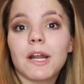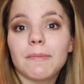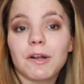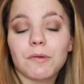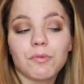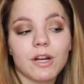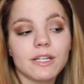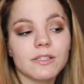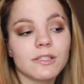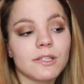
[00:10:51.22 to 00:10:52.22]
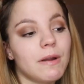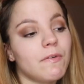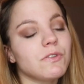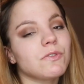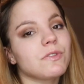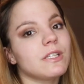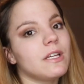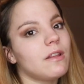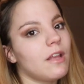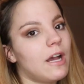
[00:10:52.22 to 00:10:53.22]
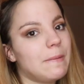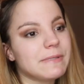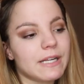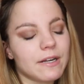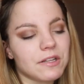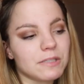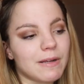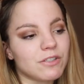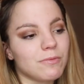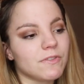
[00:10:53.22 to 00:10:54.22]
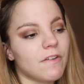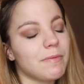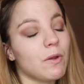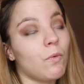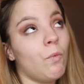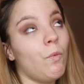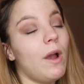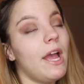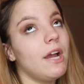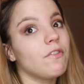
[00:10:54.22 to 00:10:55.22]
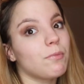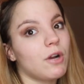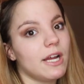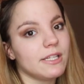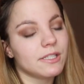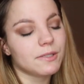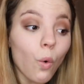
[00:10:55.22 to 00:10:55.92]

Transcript: at a better price, but I've also seen the opposite end of the spectrum of stuff being way overpriced,